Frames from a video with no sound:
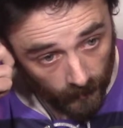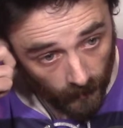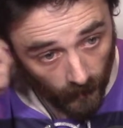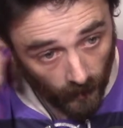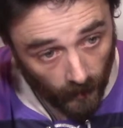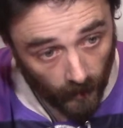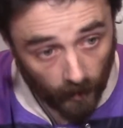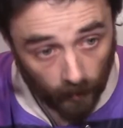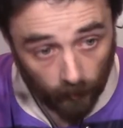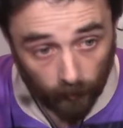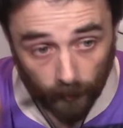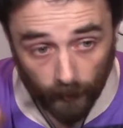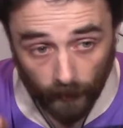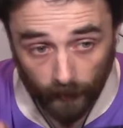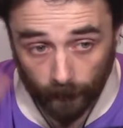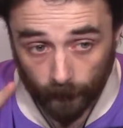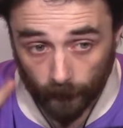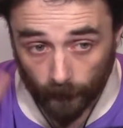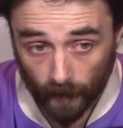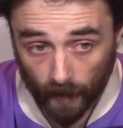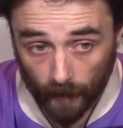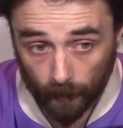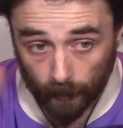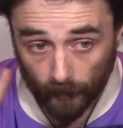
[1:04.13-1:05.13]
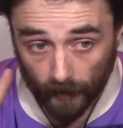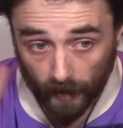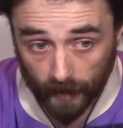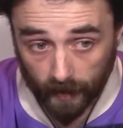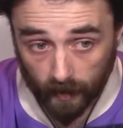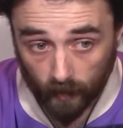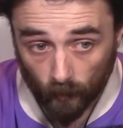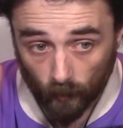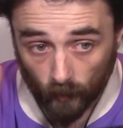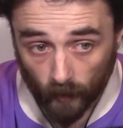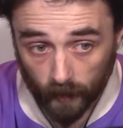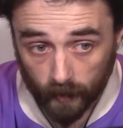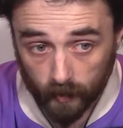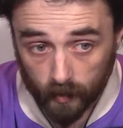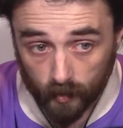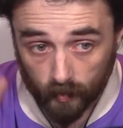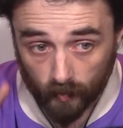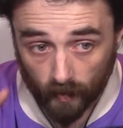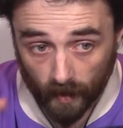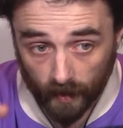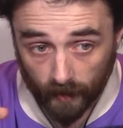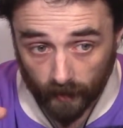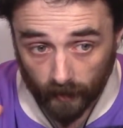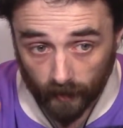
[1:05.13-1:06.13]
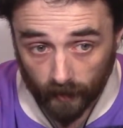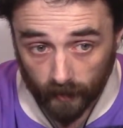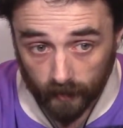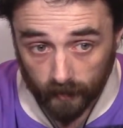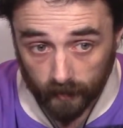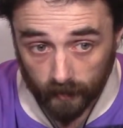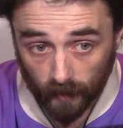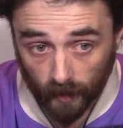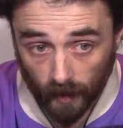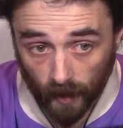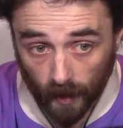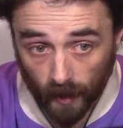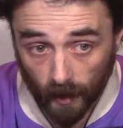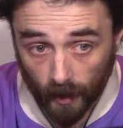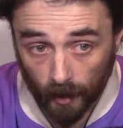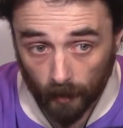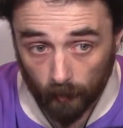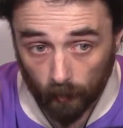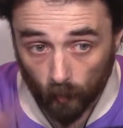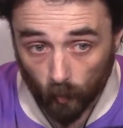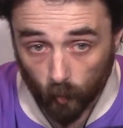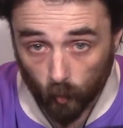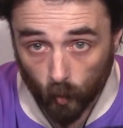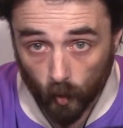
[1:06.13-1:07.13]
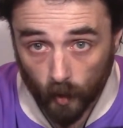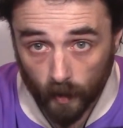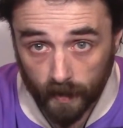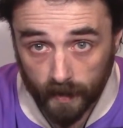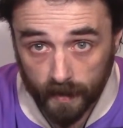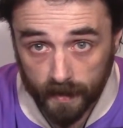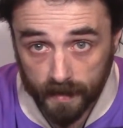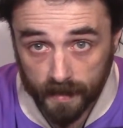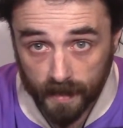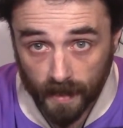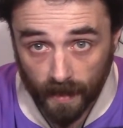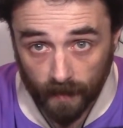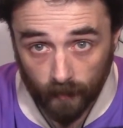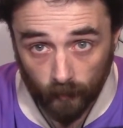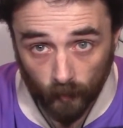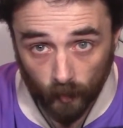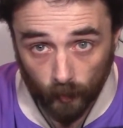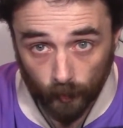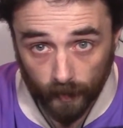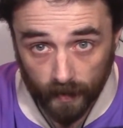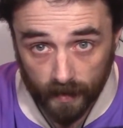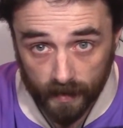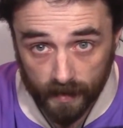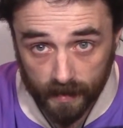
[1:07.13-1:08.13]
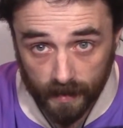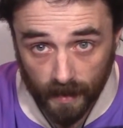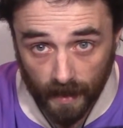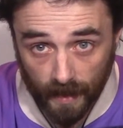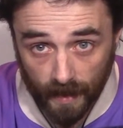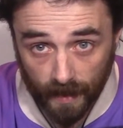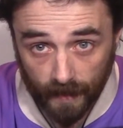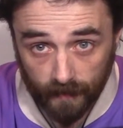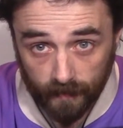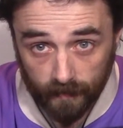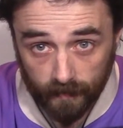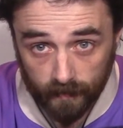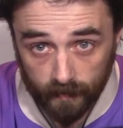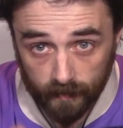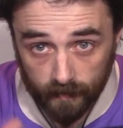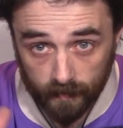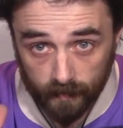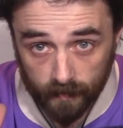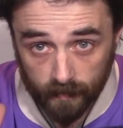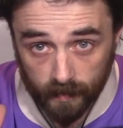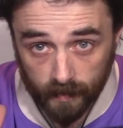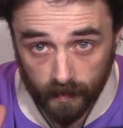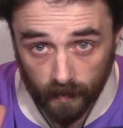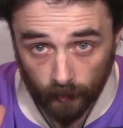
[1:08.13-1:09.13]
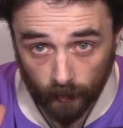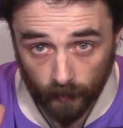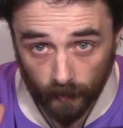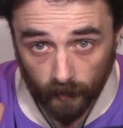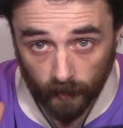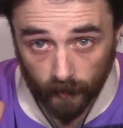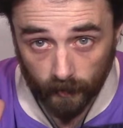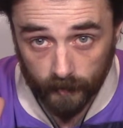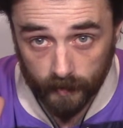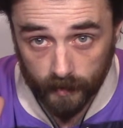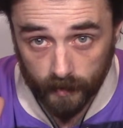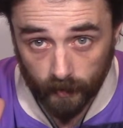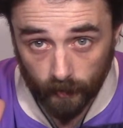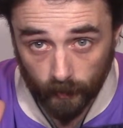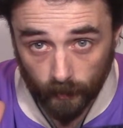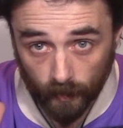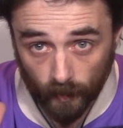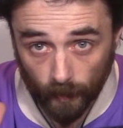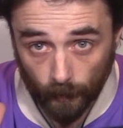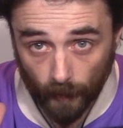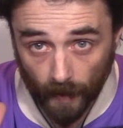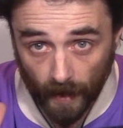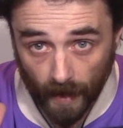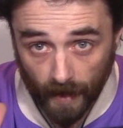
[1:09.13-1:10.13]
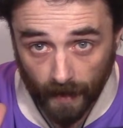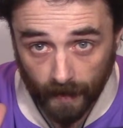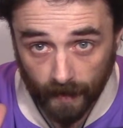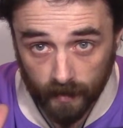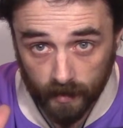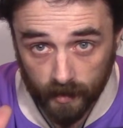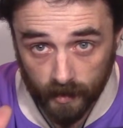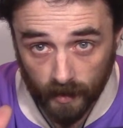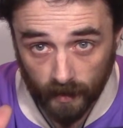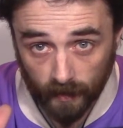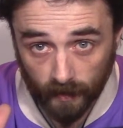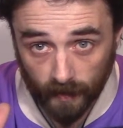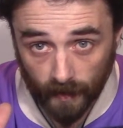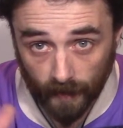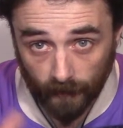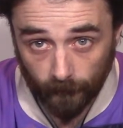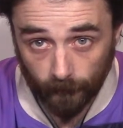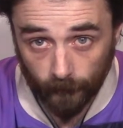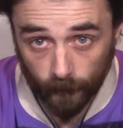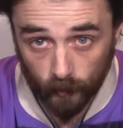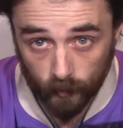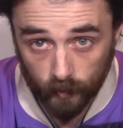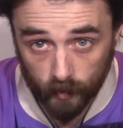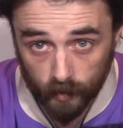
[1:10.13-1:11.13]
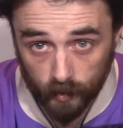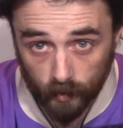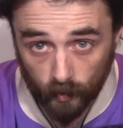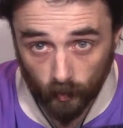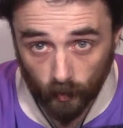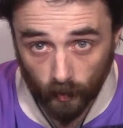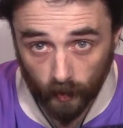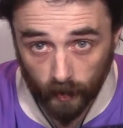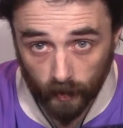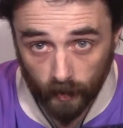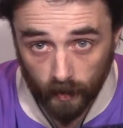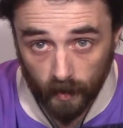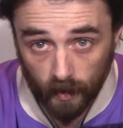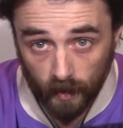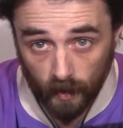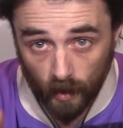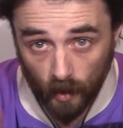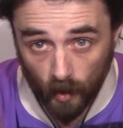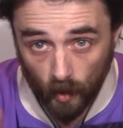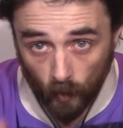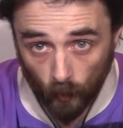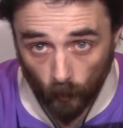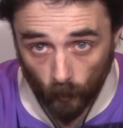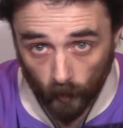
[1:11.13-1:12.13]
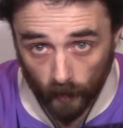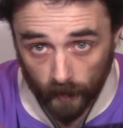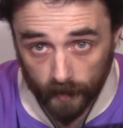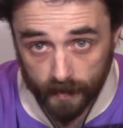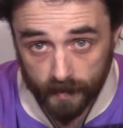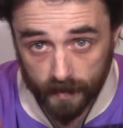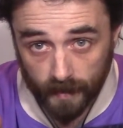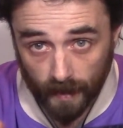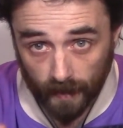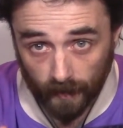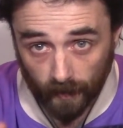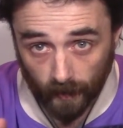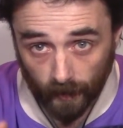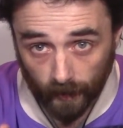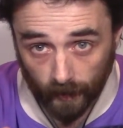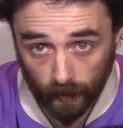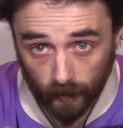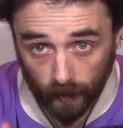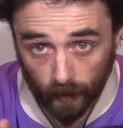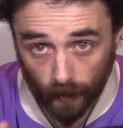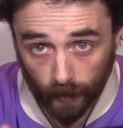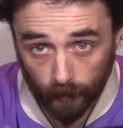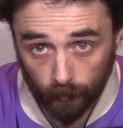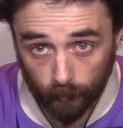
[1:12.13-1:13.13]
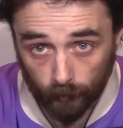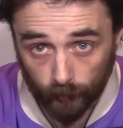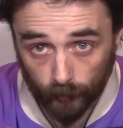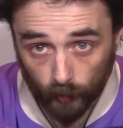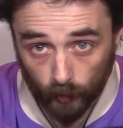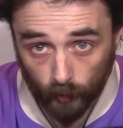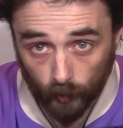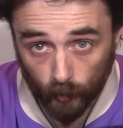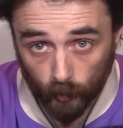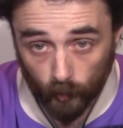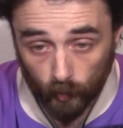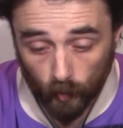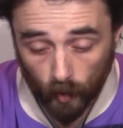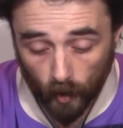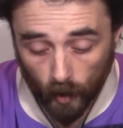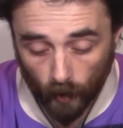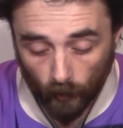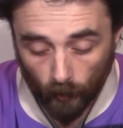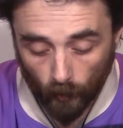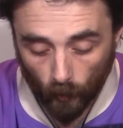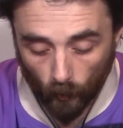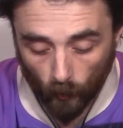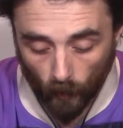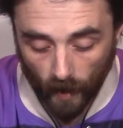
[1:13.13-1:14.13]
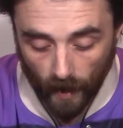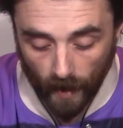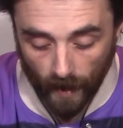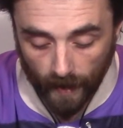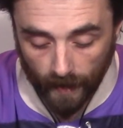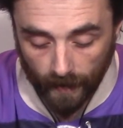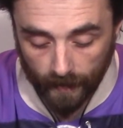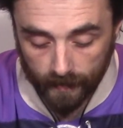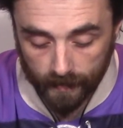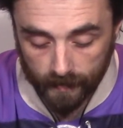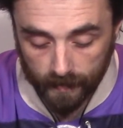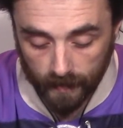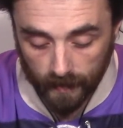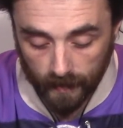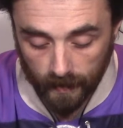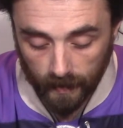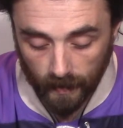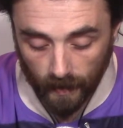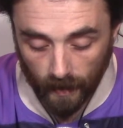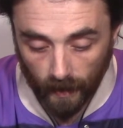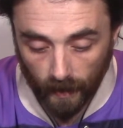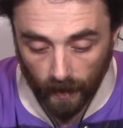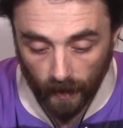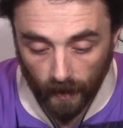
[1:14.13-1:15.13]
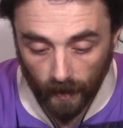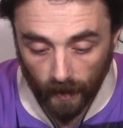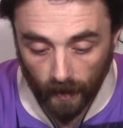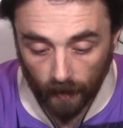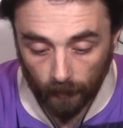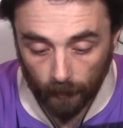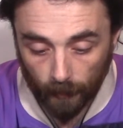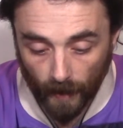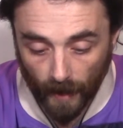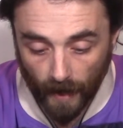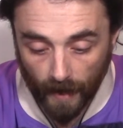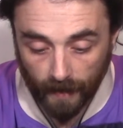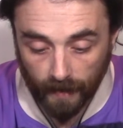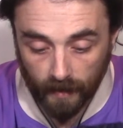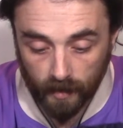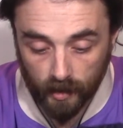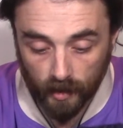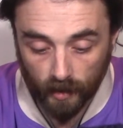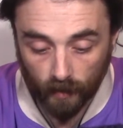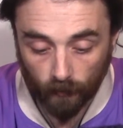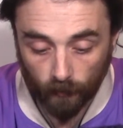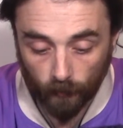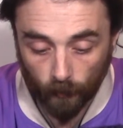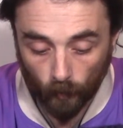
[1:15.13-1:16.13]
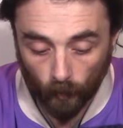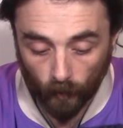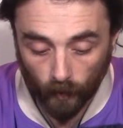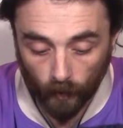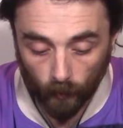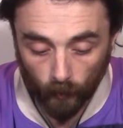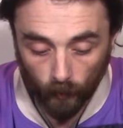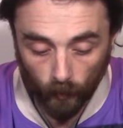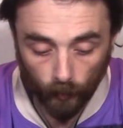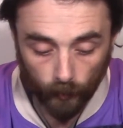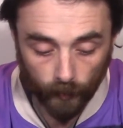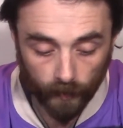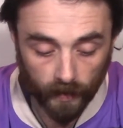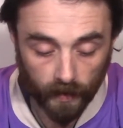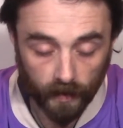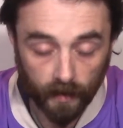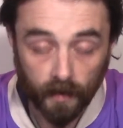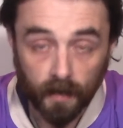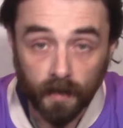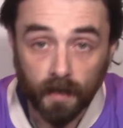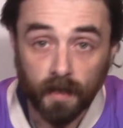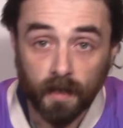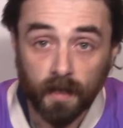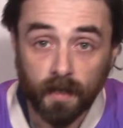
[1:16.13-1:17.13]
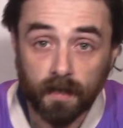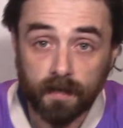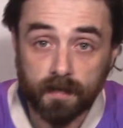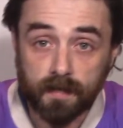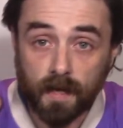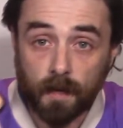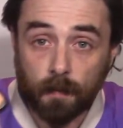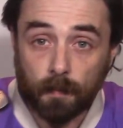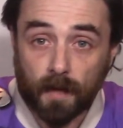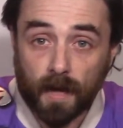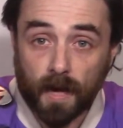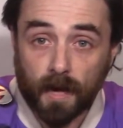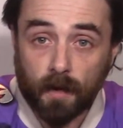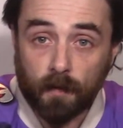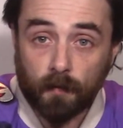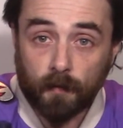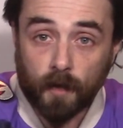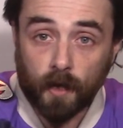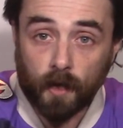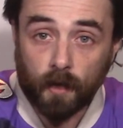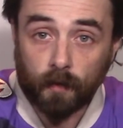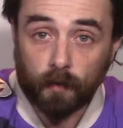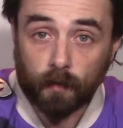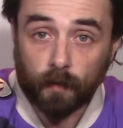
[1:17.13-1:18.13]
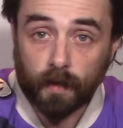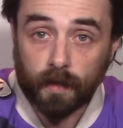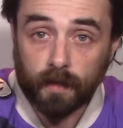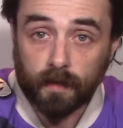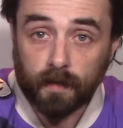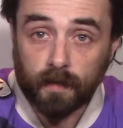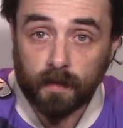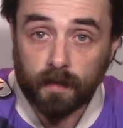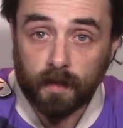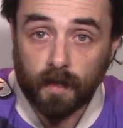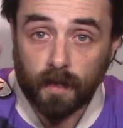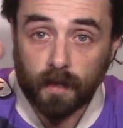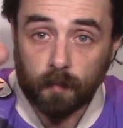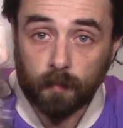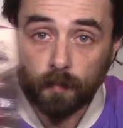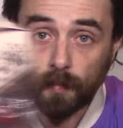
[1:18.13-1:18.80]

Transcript: But for that black and white shredder, 1 in 10 will be signed, similar to the packaging that Fugitoid was, that like light blue. Otherwise, the packaging for it will be the same kind of coloring, the like